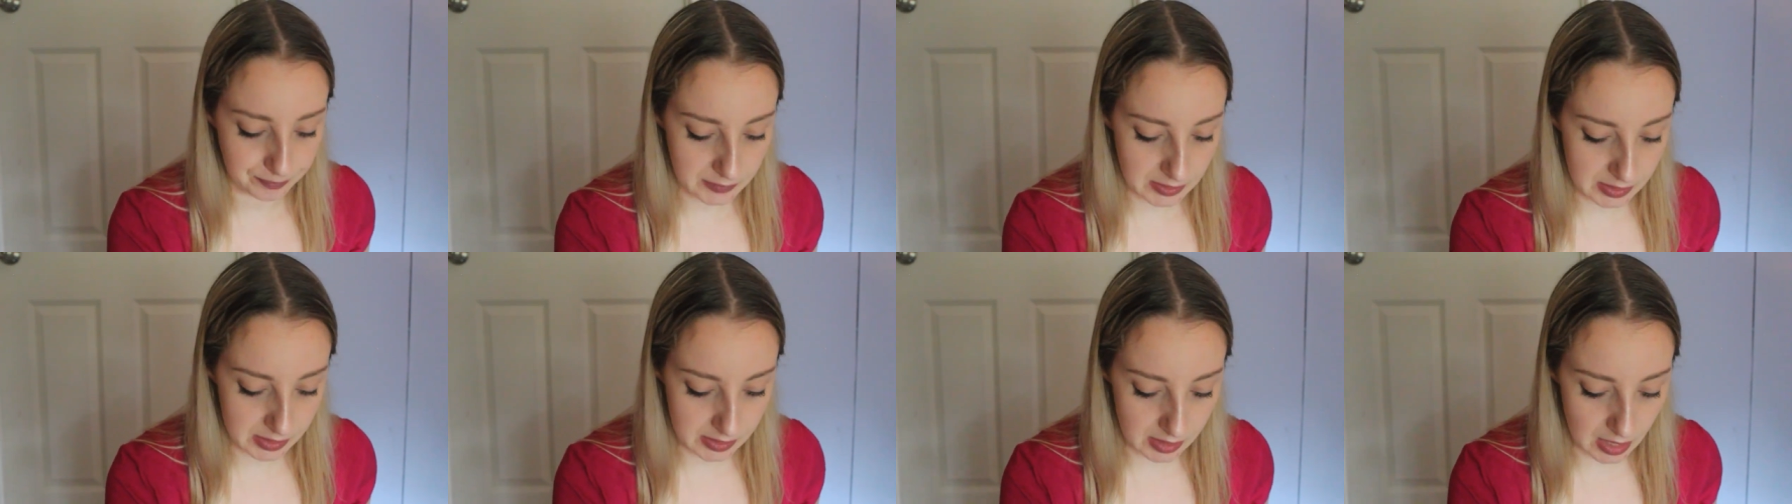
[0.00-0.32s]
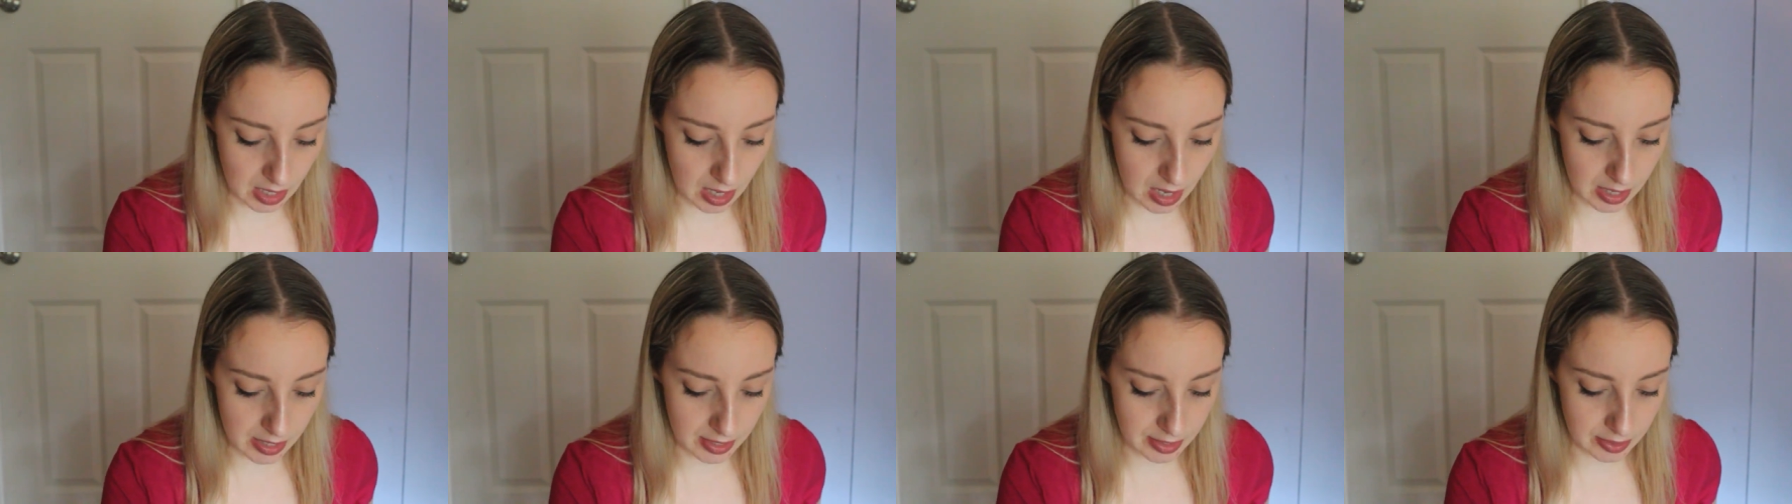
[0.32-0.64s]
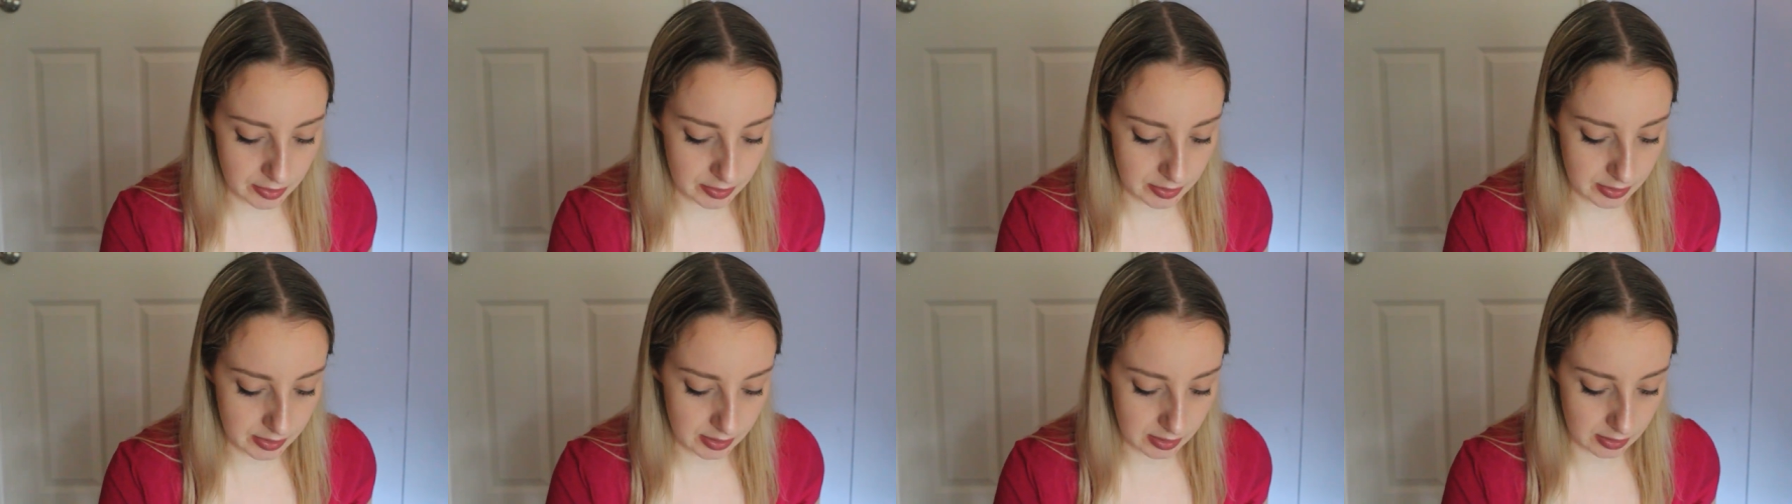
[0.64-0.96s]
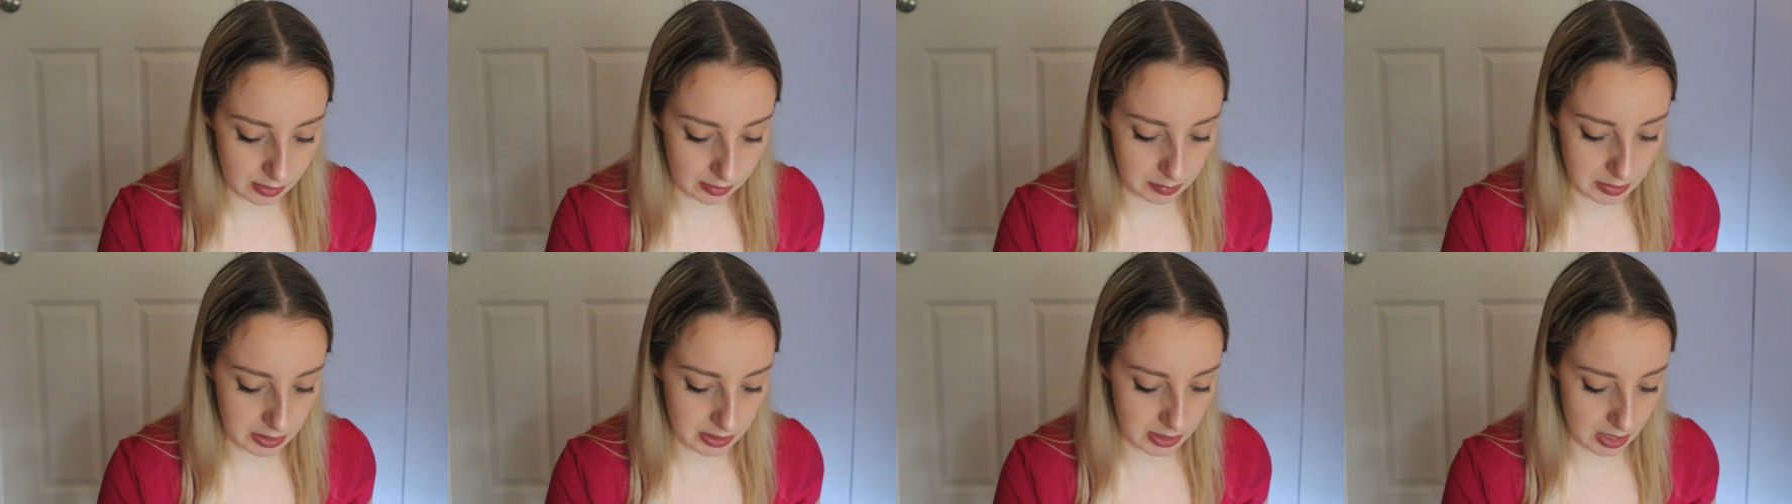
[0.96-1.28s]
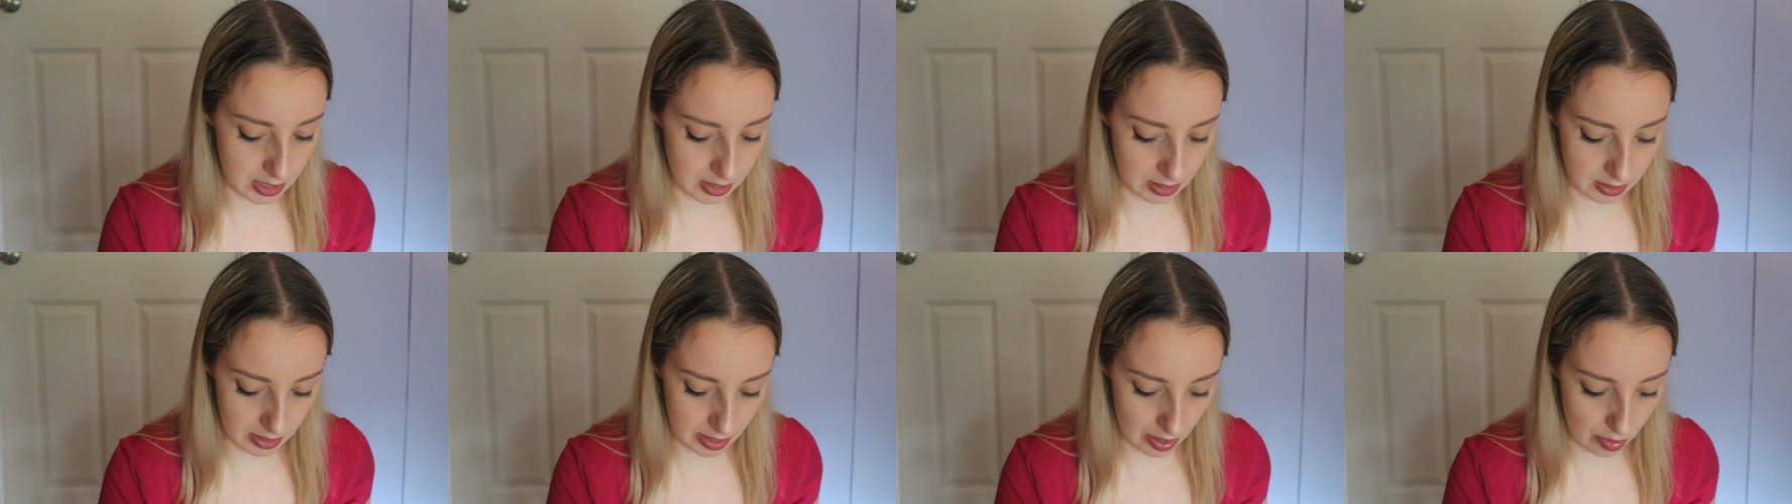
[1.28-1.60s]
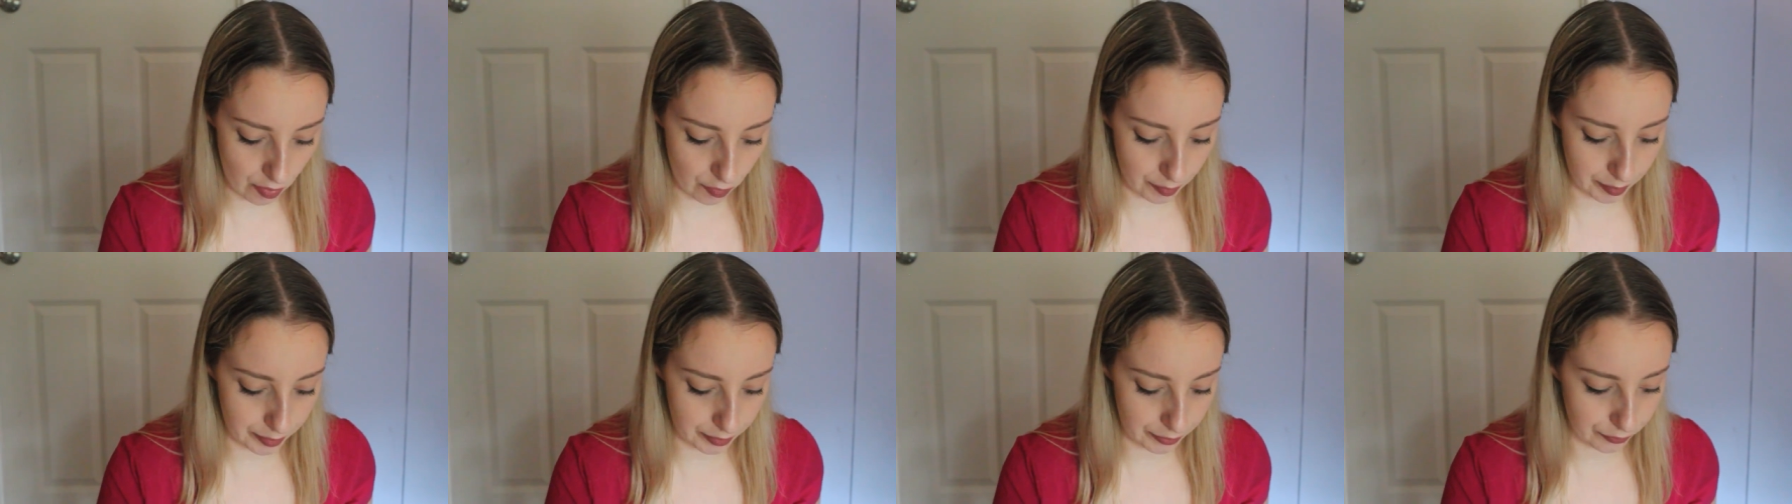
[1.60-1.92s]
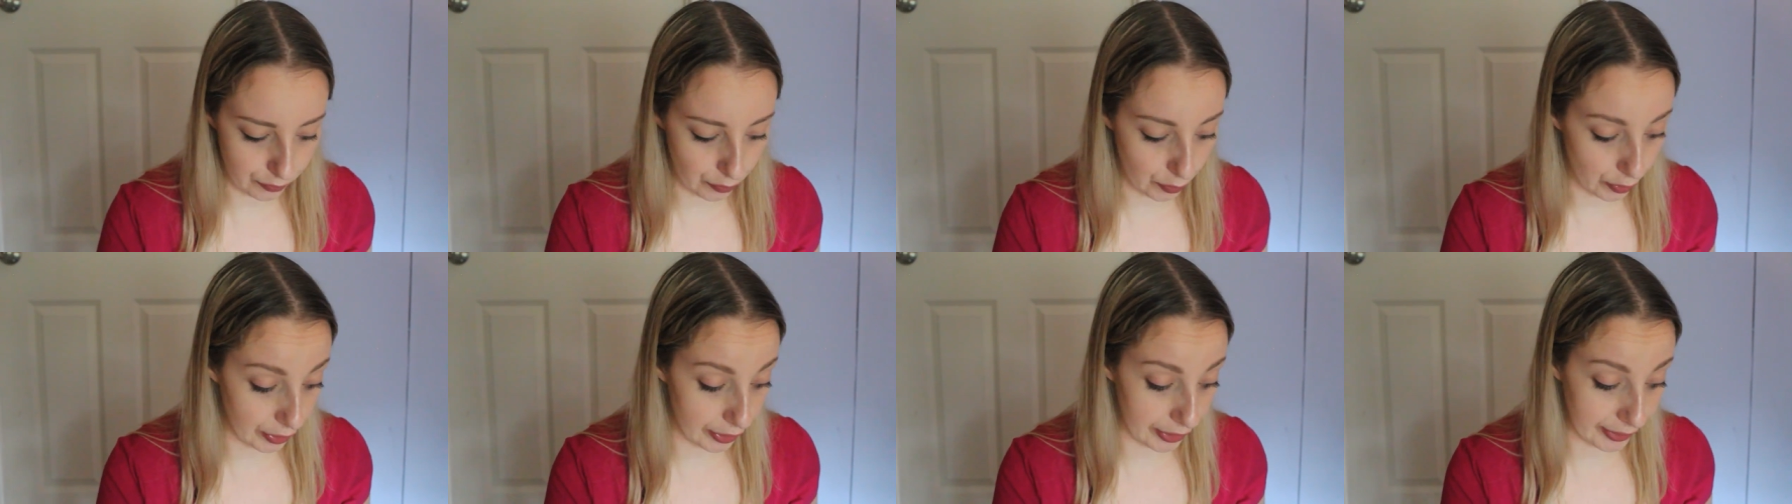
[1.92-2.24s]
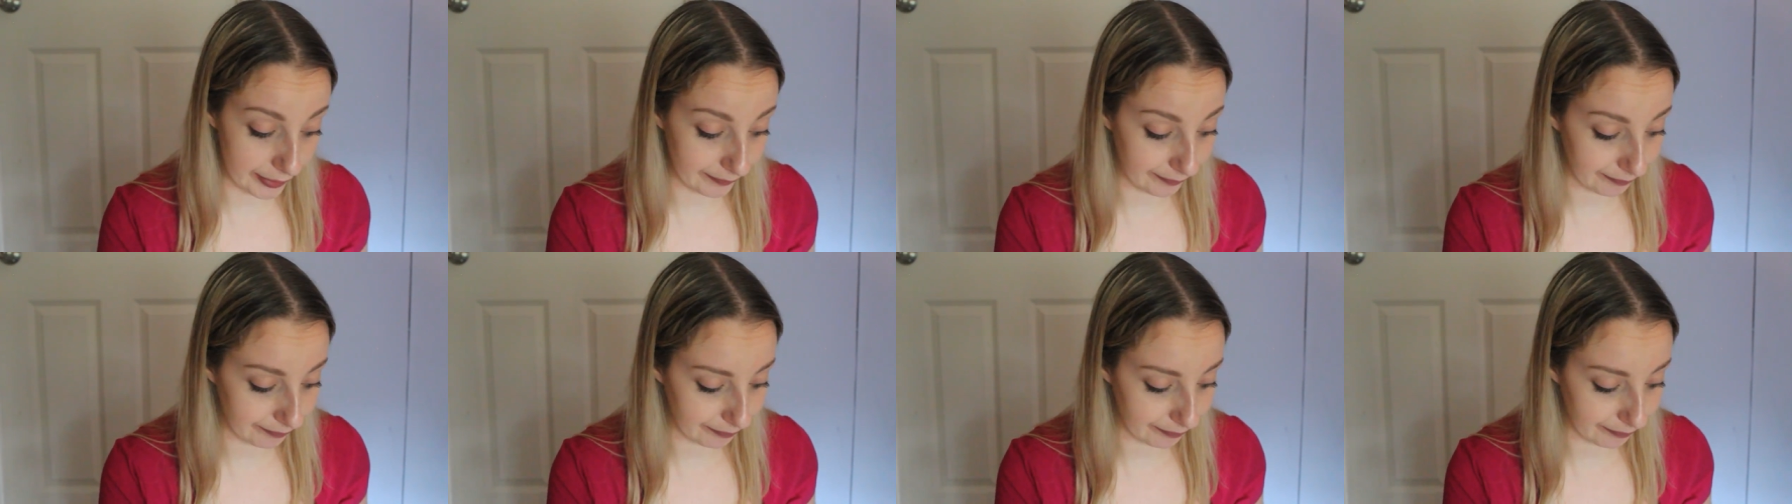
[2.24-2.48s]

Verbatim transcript: size. Let me take it out before I